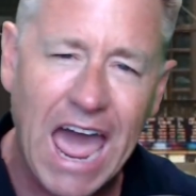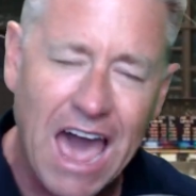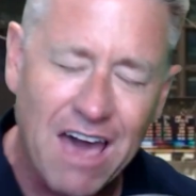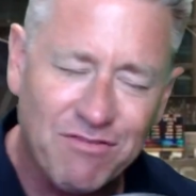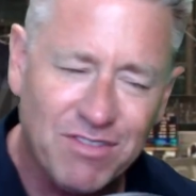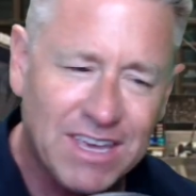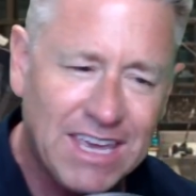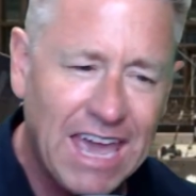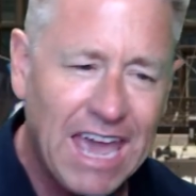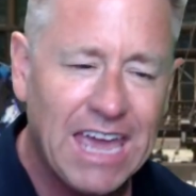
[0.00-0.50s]

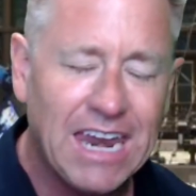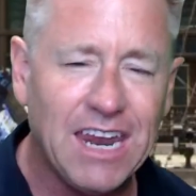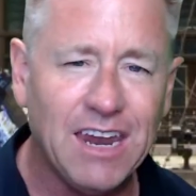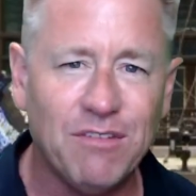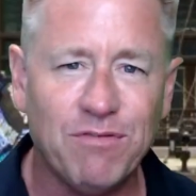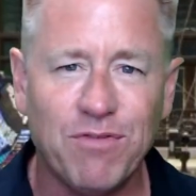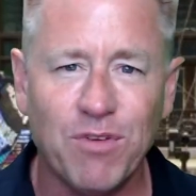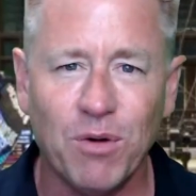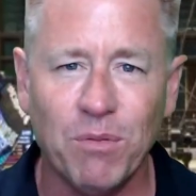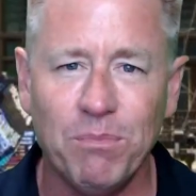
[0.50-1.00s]

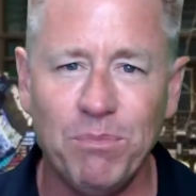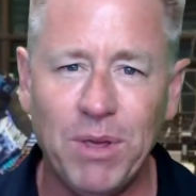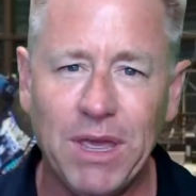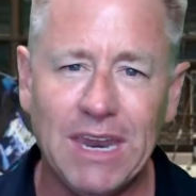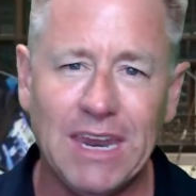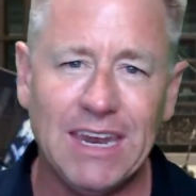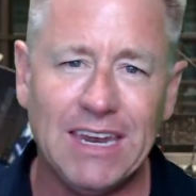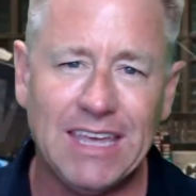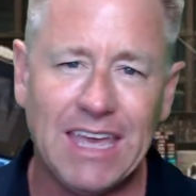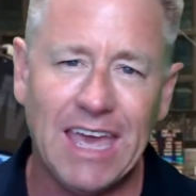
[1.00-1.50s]
advocating for
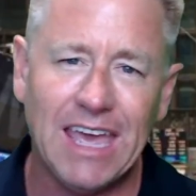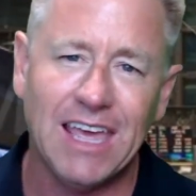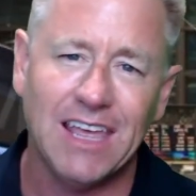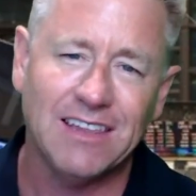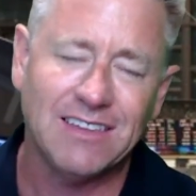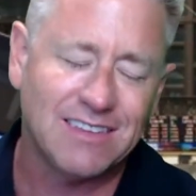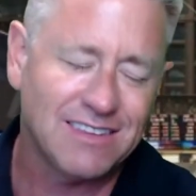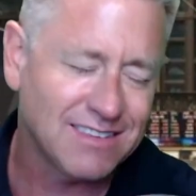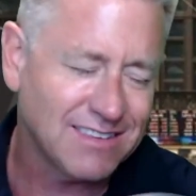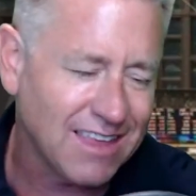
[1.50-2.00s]
beating
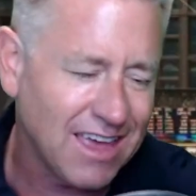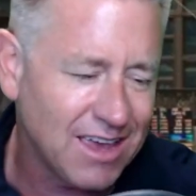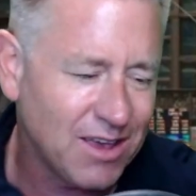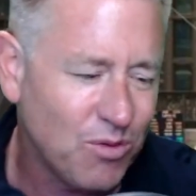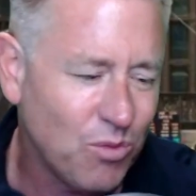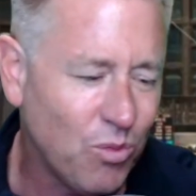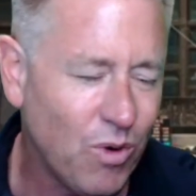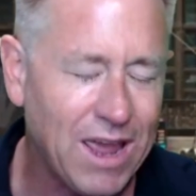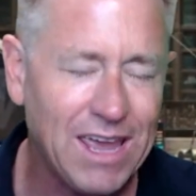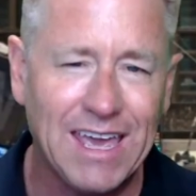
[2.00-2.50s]
kids, it's
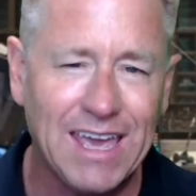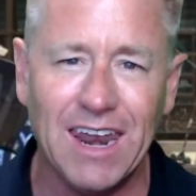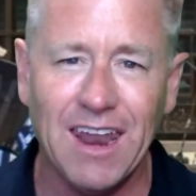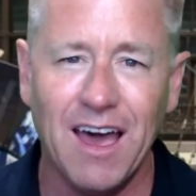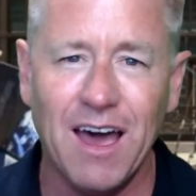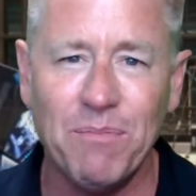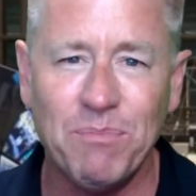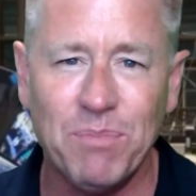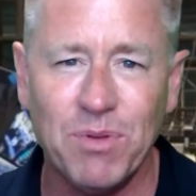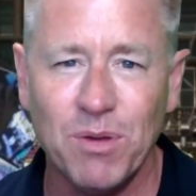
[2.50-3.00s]
like waking
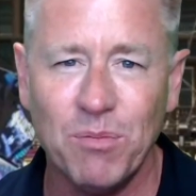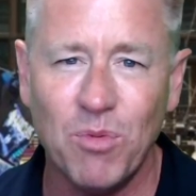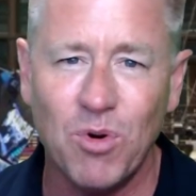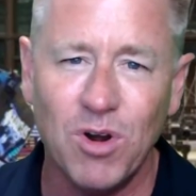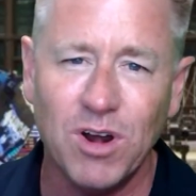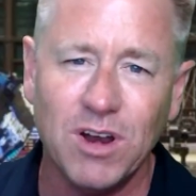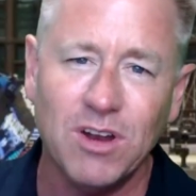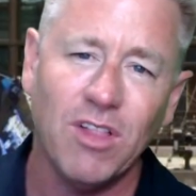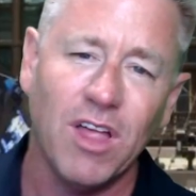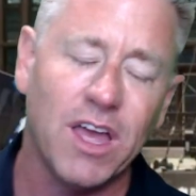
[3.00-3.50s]
up in the
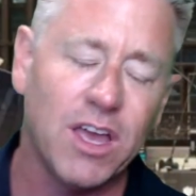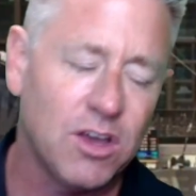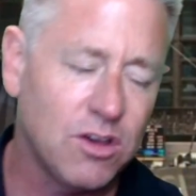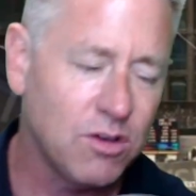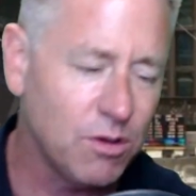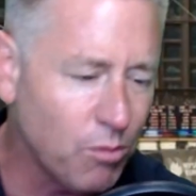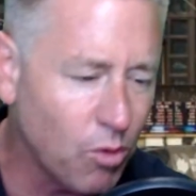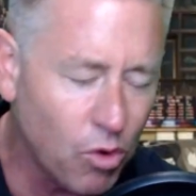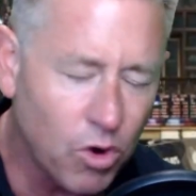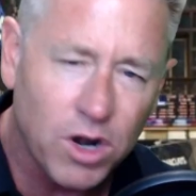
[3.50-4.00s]
morning, you're like,
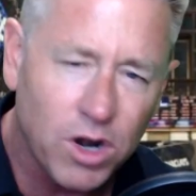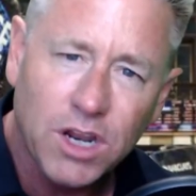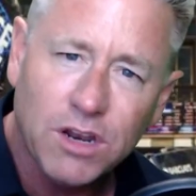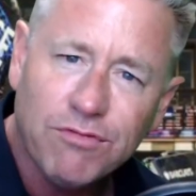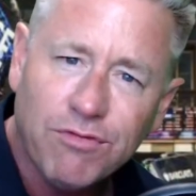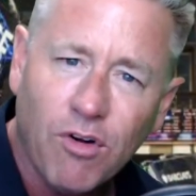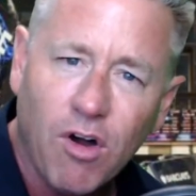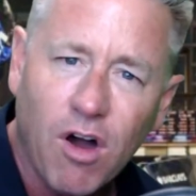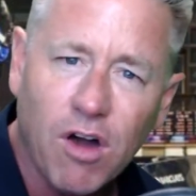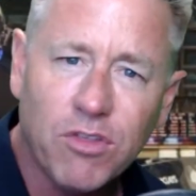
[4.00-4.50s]
good
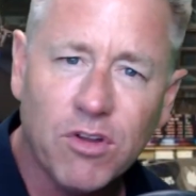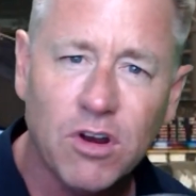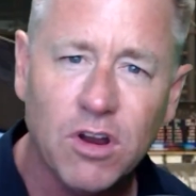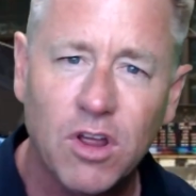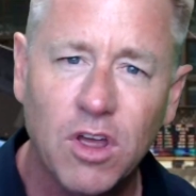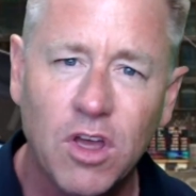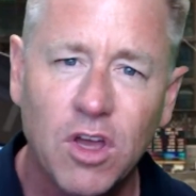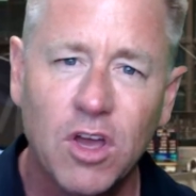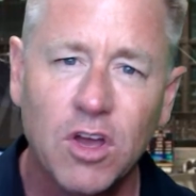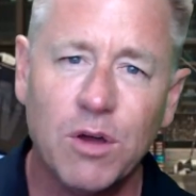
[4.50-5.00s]
morning, father.
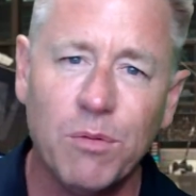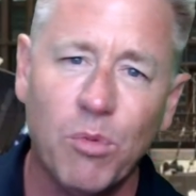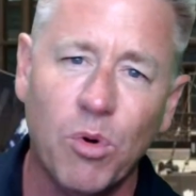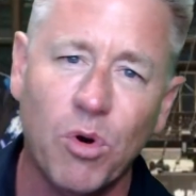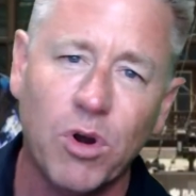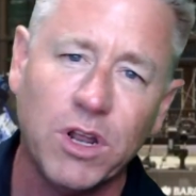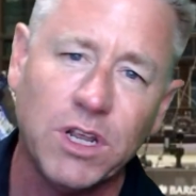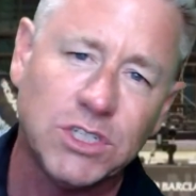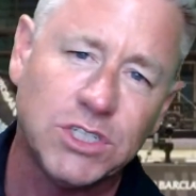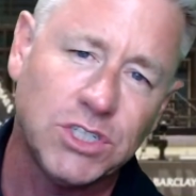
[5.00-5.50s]
Good
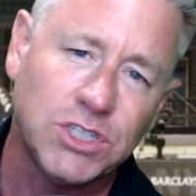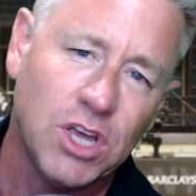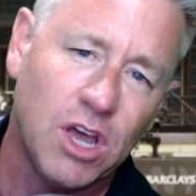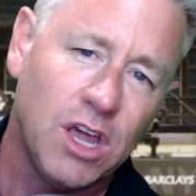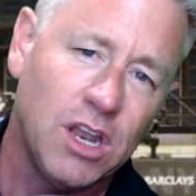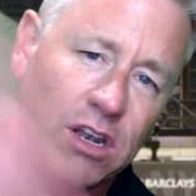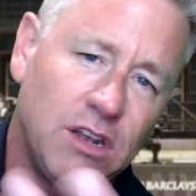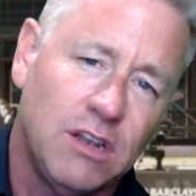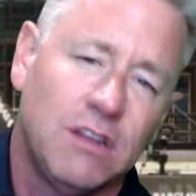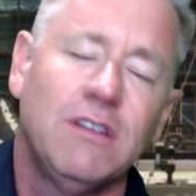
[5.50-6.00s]
morning,
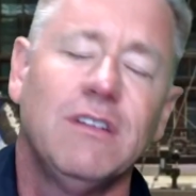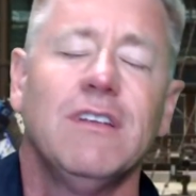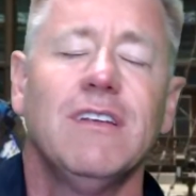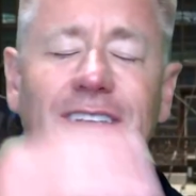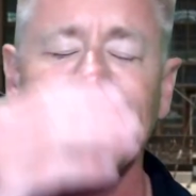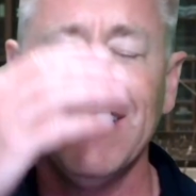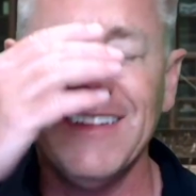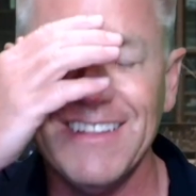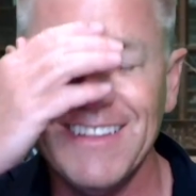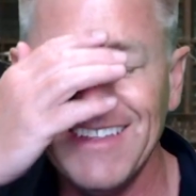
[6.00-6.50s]
son.
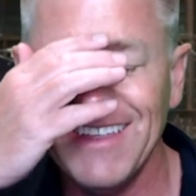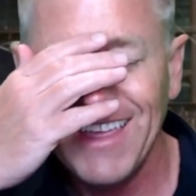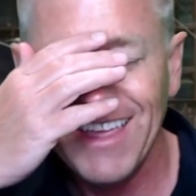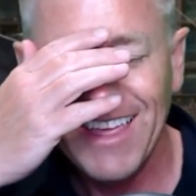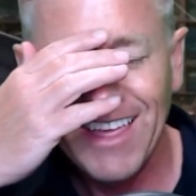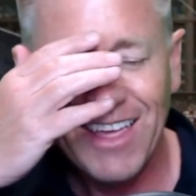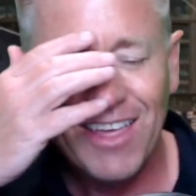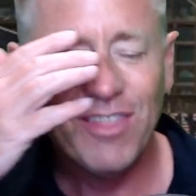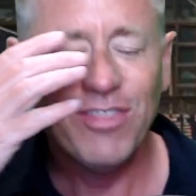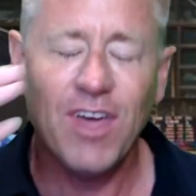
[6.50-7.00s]

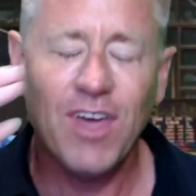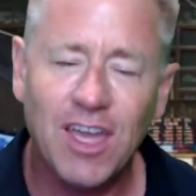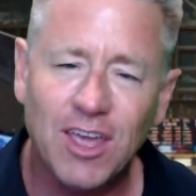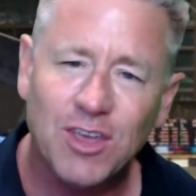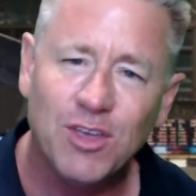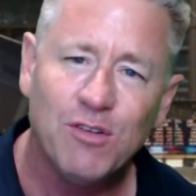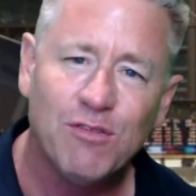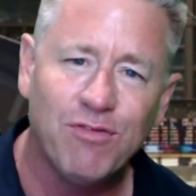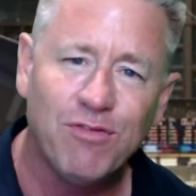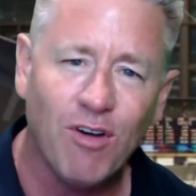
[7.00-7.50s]

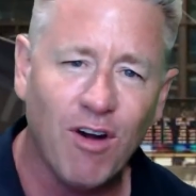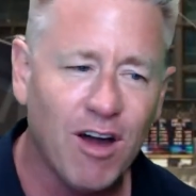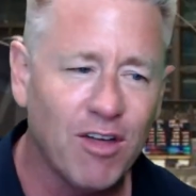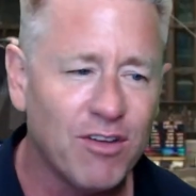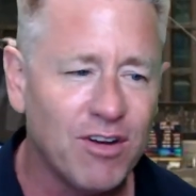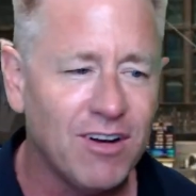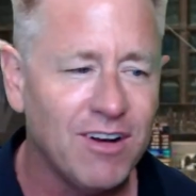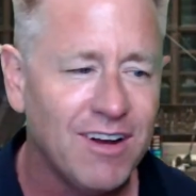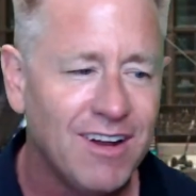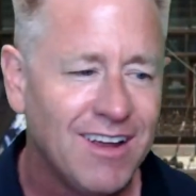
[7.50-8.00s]
Thank you,
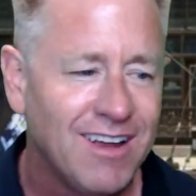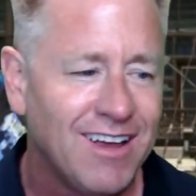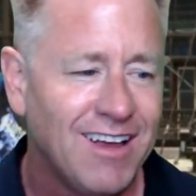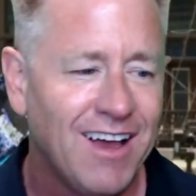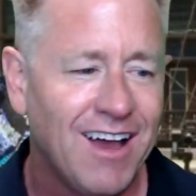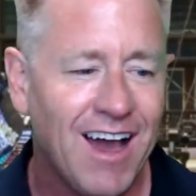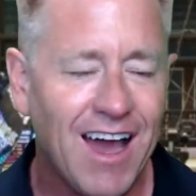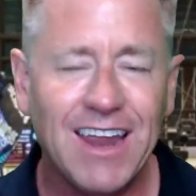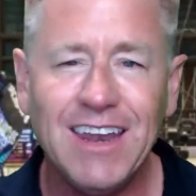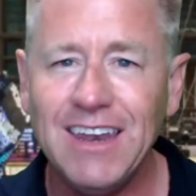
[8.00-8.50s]
father.
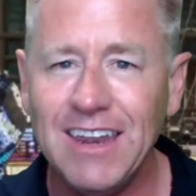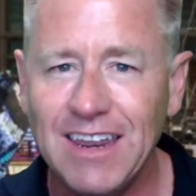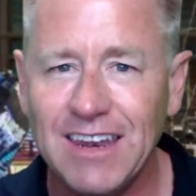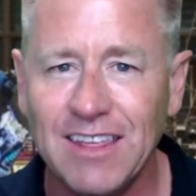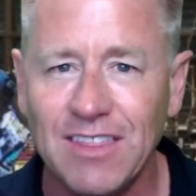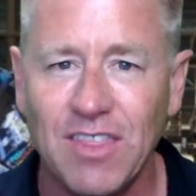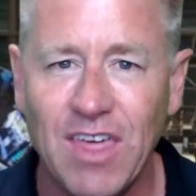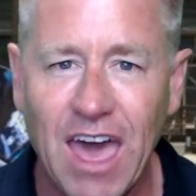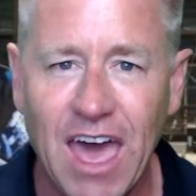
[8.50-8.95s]
I needed